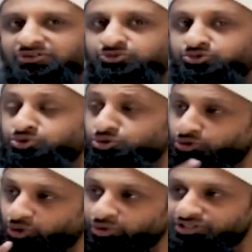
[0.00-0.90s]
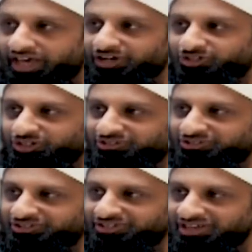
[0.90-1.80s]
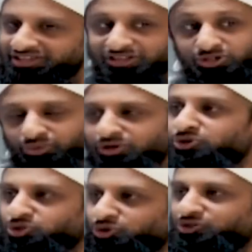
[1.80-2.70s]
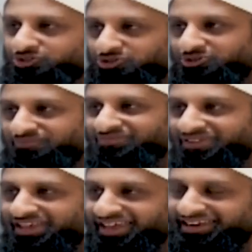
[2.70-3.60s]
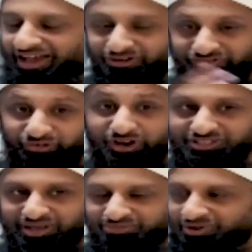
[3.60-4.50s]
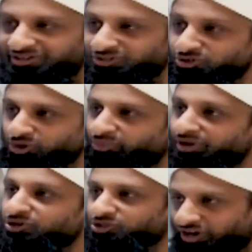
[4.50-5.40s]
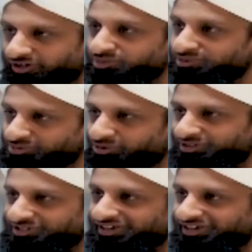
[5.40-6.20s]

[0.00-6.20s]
do those actions that you want your children to do. Now, for example, you don't want your child to be smoking